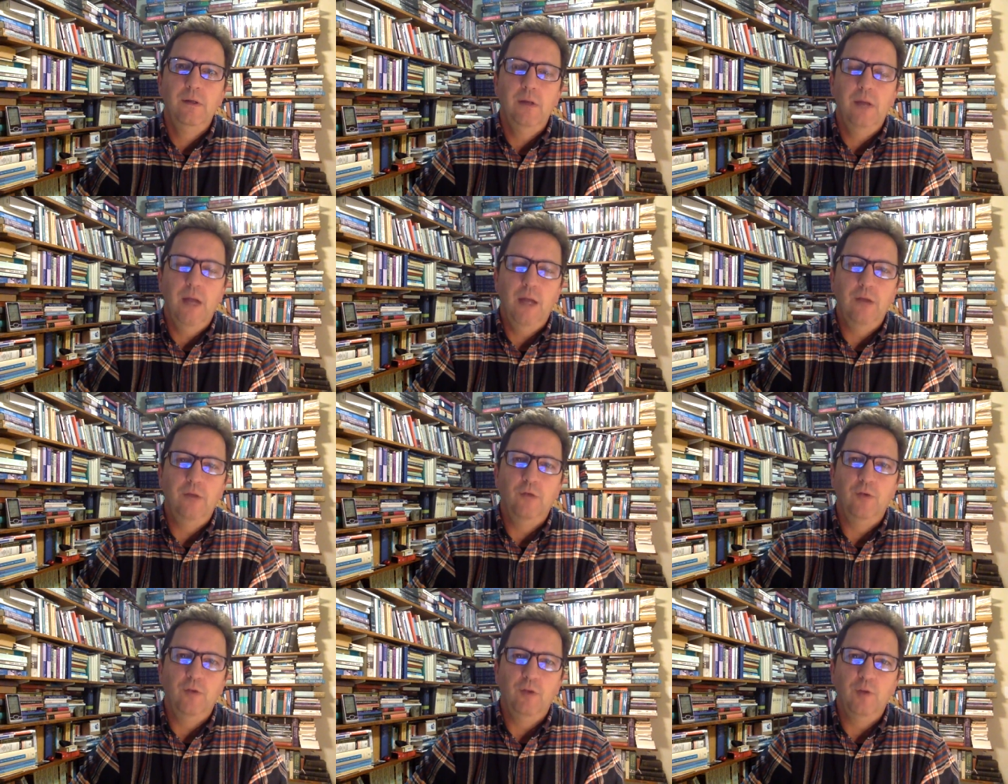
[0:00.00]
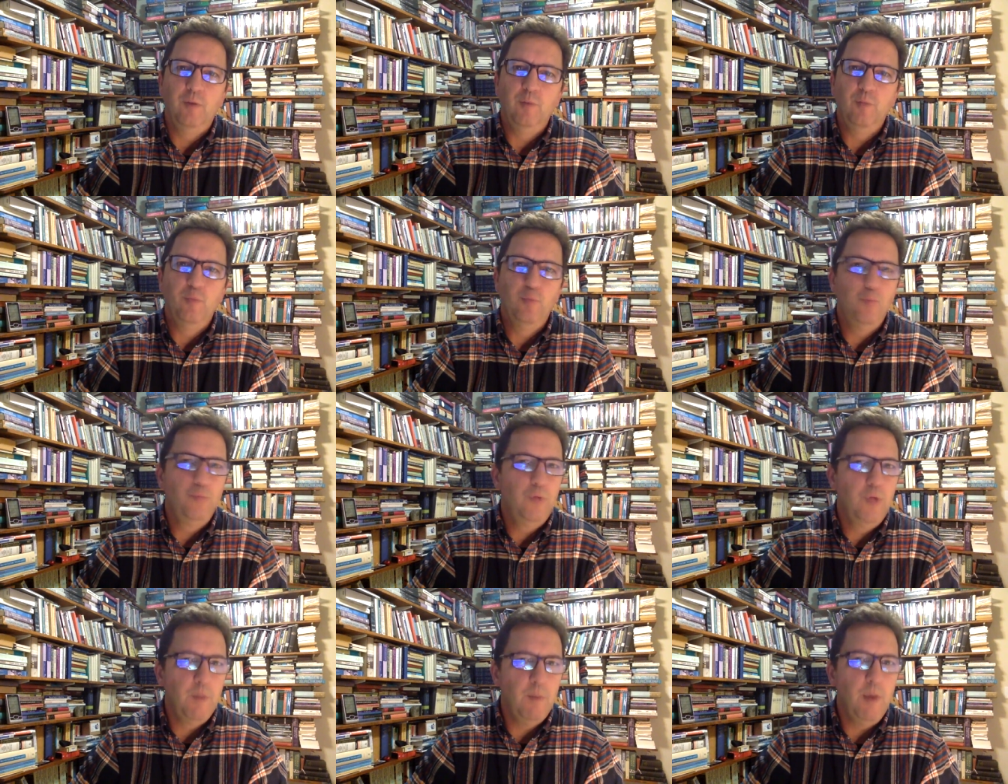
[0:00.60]
And so it
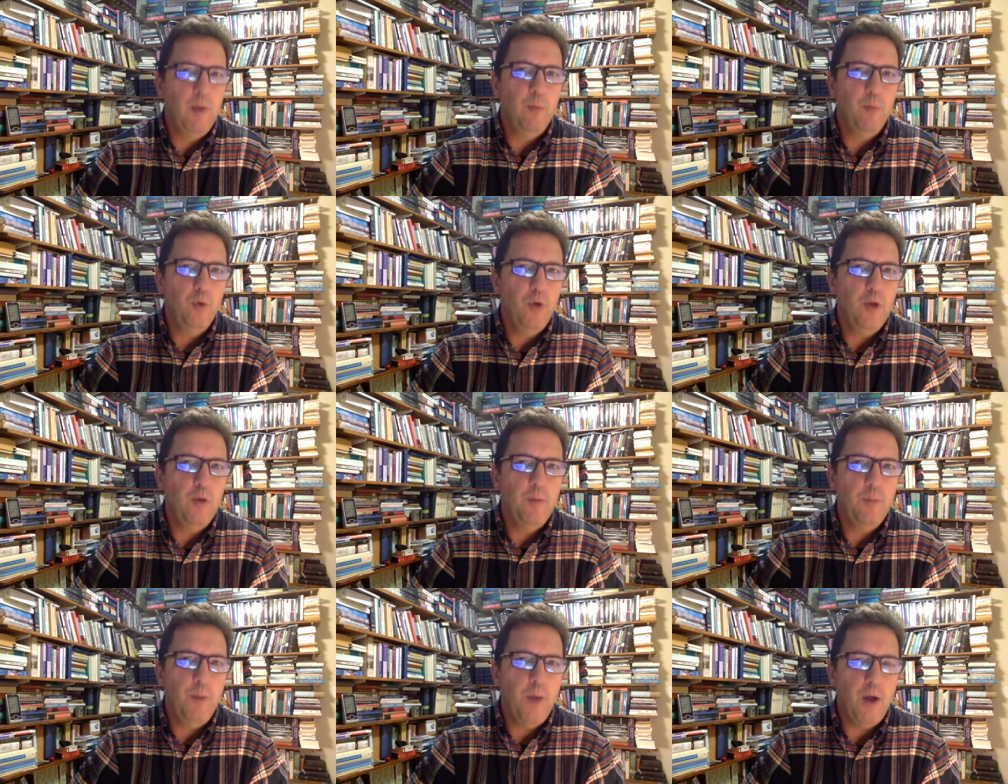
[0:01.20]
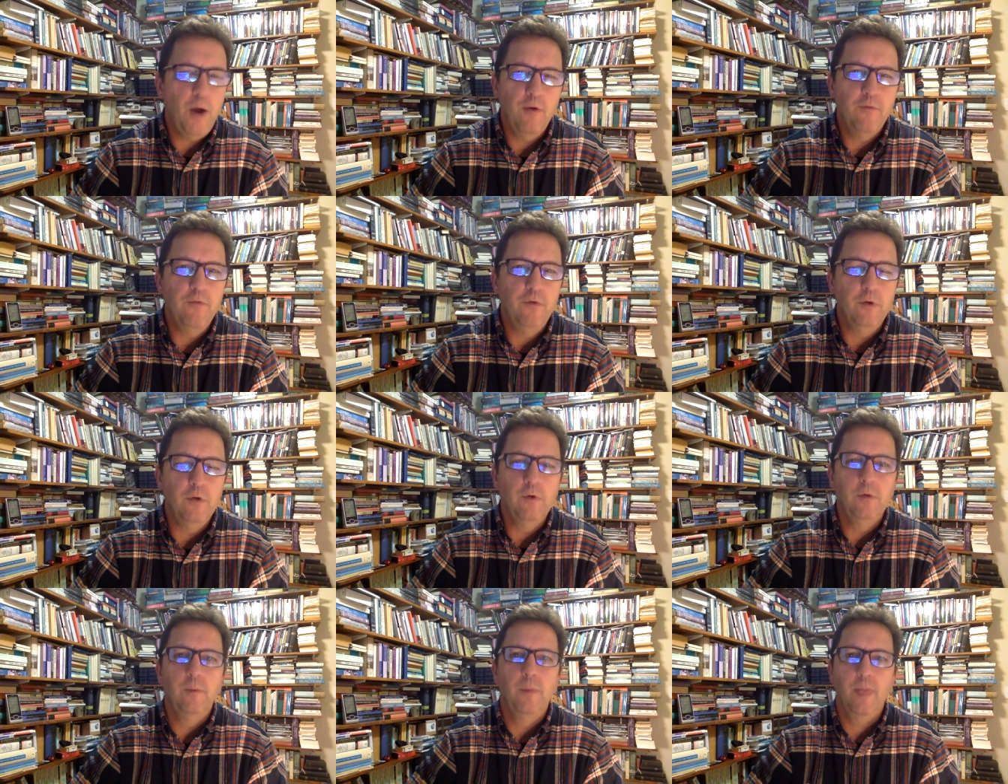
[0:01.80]
can be a pretty
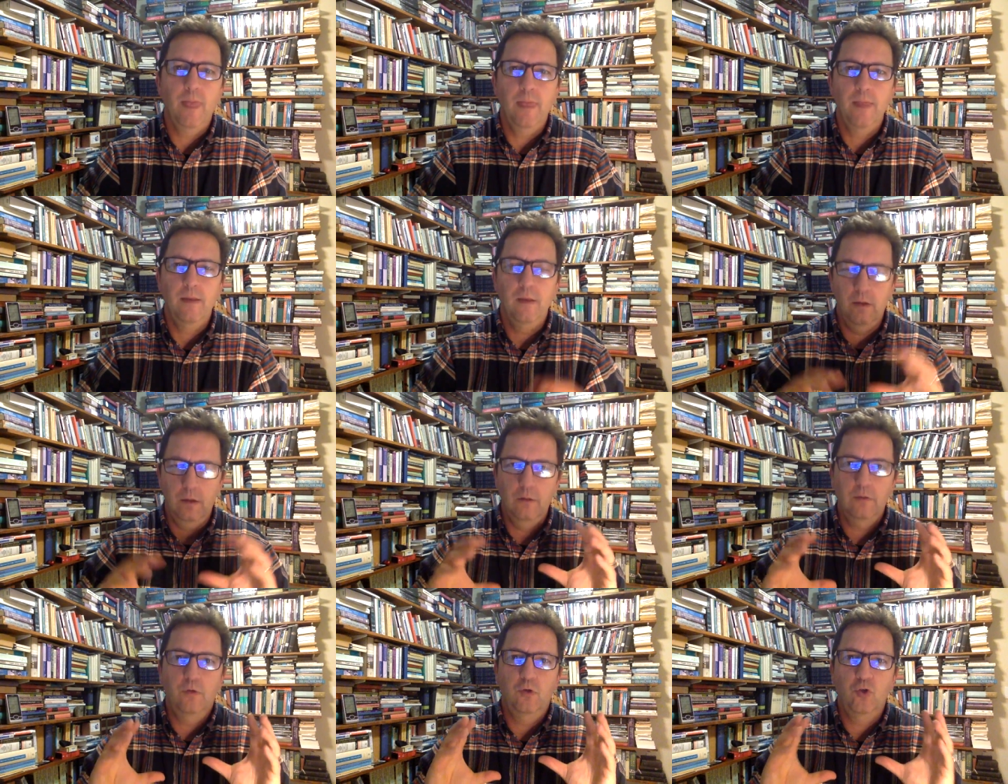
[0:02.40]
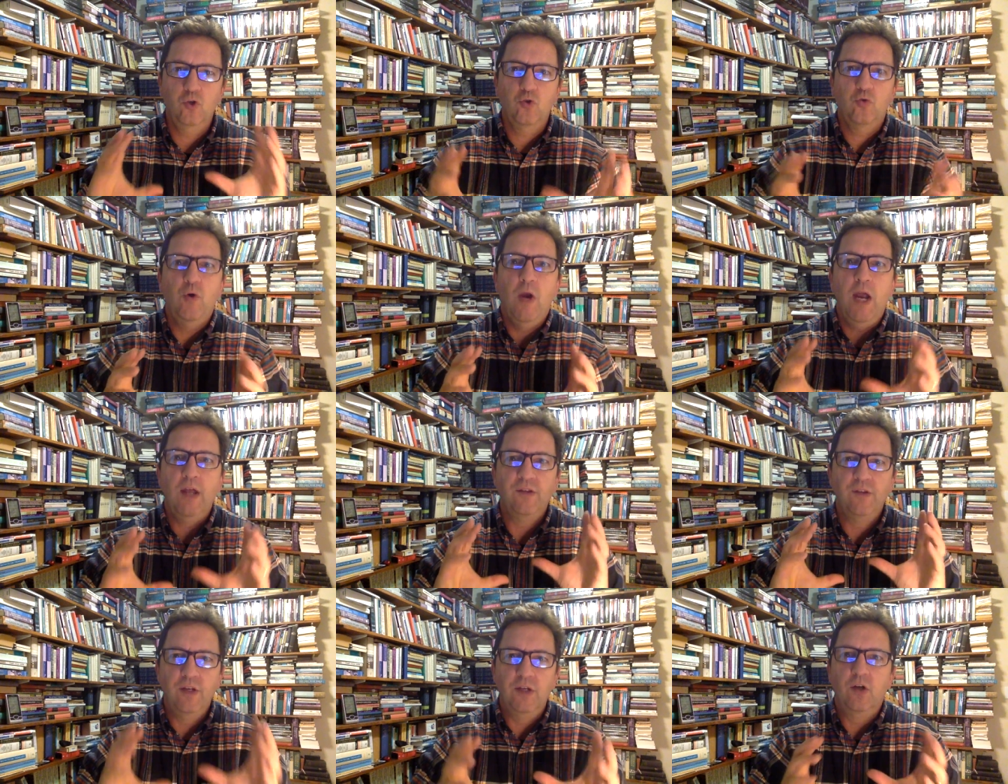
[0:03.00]
powerful
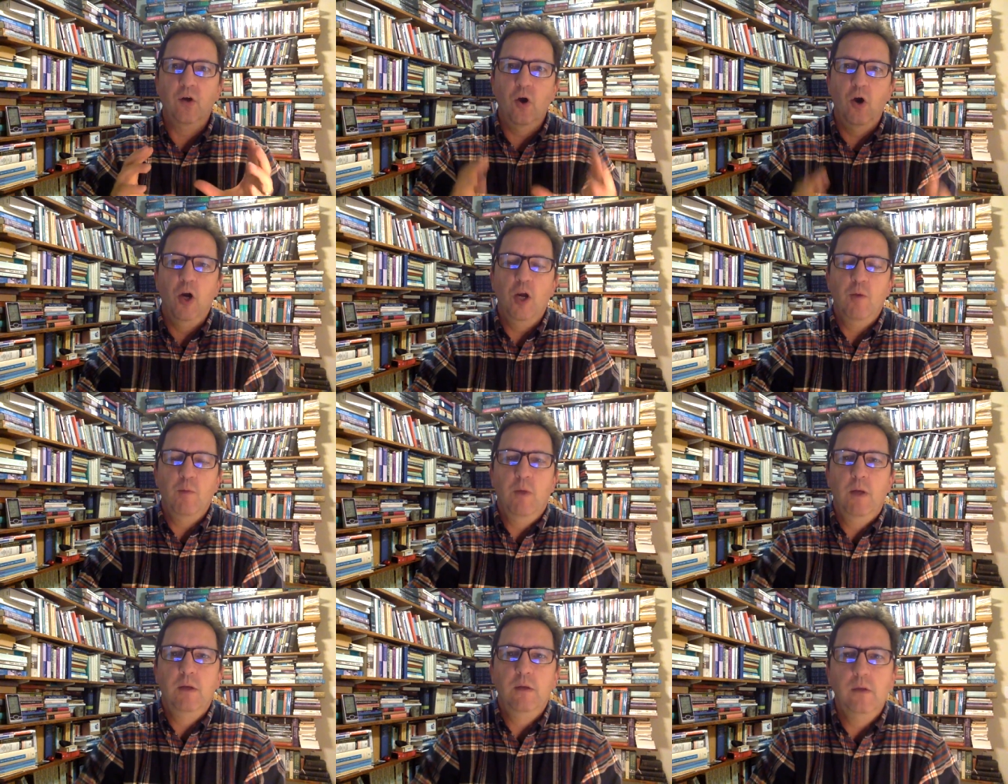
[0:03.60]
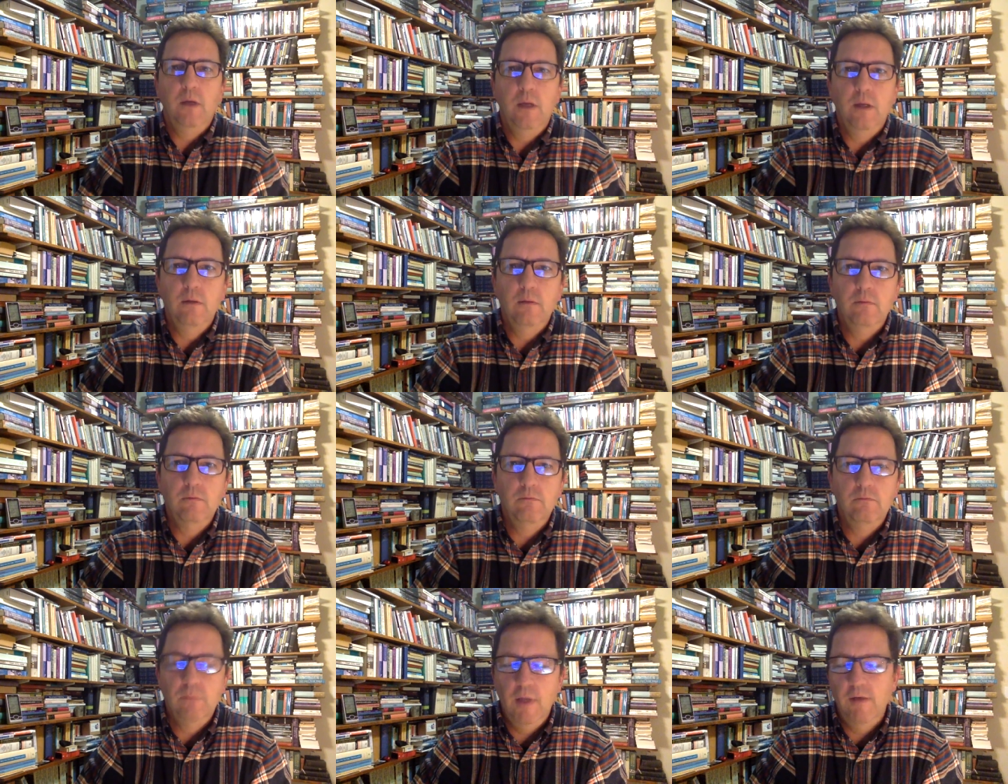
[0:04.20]
transcendental argument
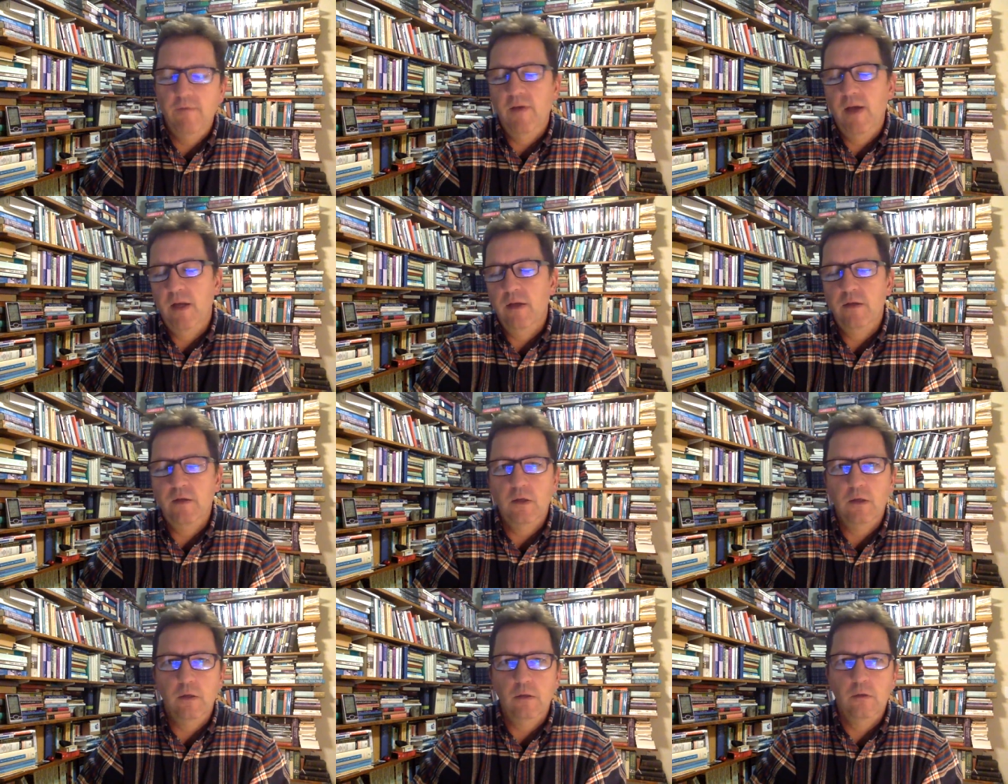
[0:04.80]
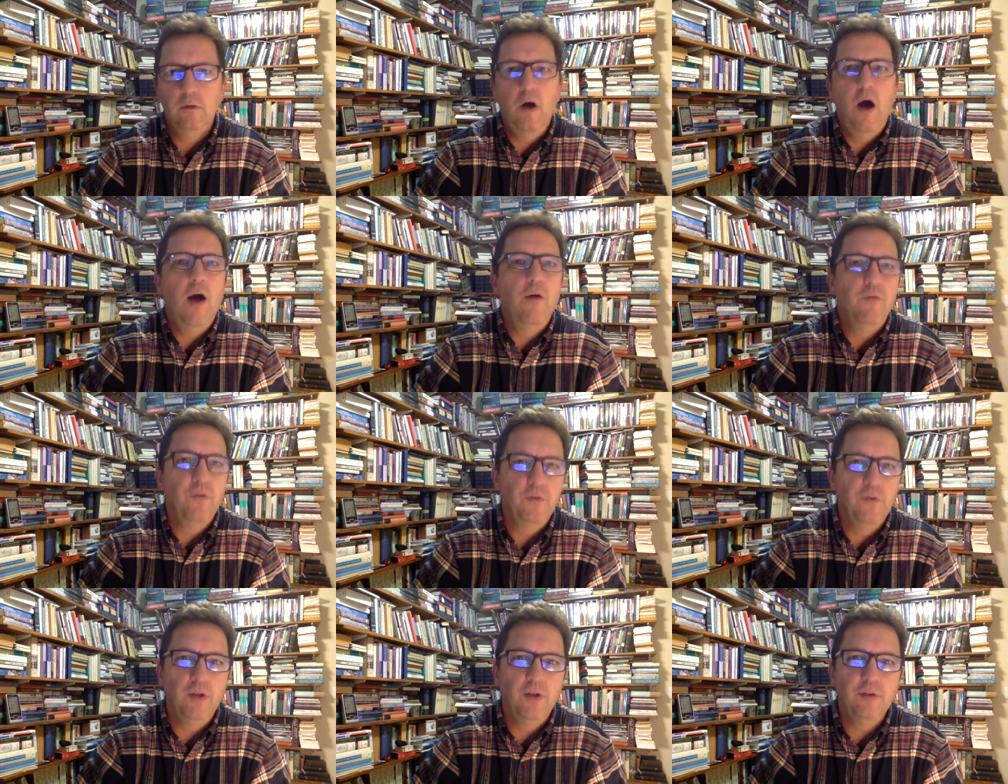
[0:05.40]
that Van Til
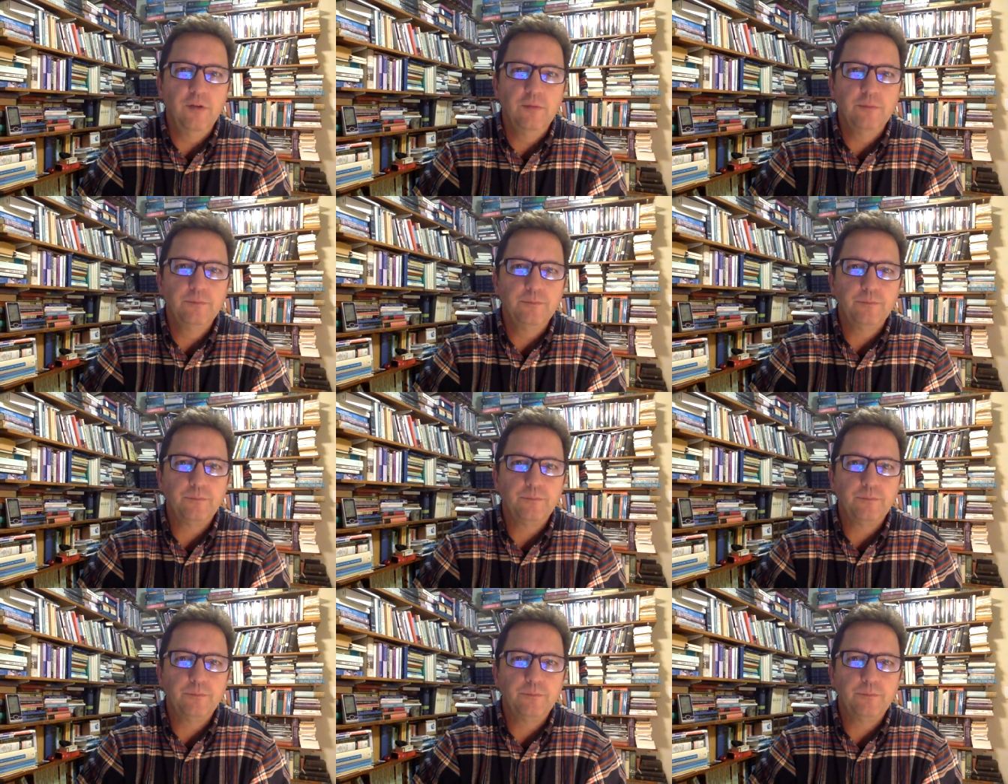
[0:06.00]
offers us.